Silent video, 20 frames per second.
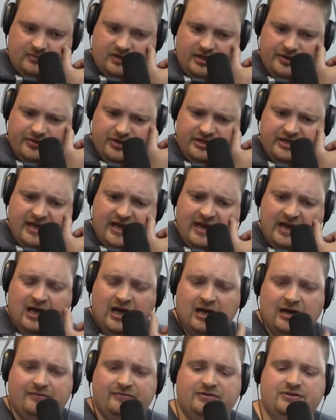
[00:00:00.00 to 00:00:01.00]
the day
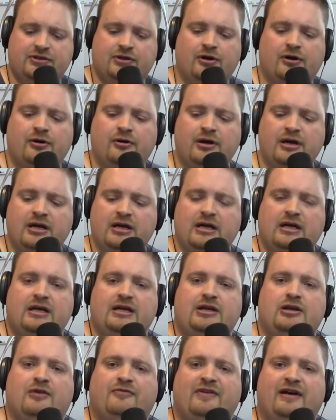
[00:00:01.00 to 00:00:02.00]
of. So,
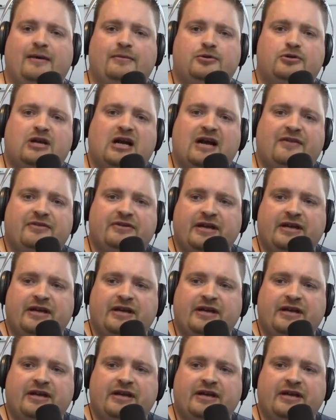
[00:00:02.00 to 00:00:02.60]
if I'm traveling